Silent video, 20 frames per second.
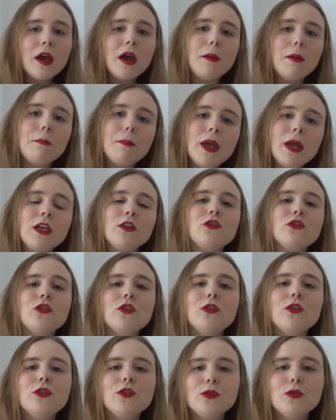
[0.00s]
Make
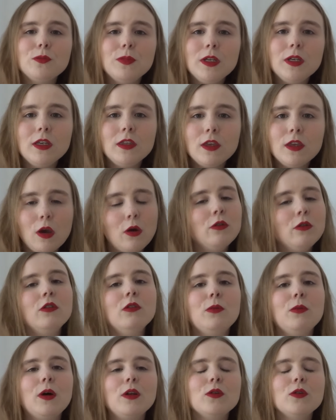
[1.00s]
sure to be the only
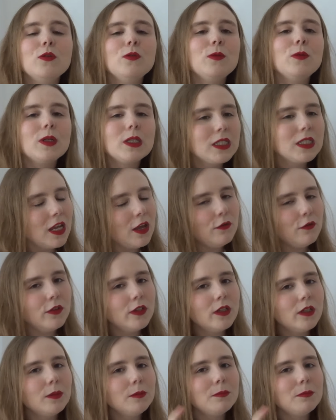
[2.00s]
one who will
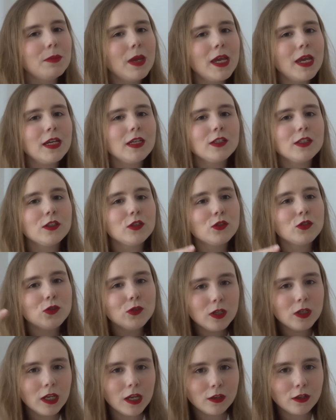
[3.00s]
definitely make it to
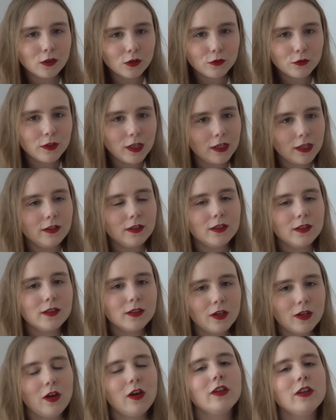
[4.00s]
the end of that
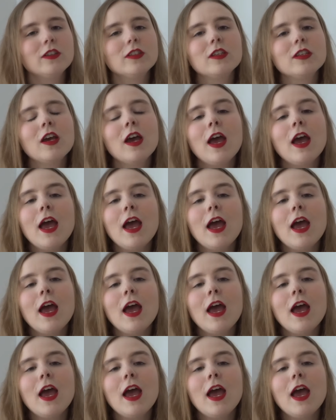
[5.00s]
task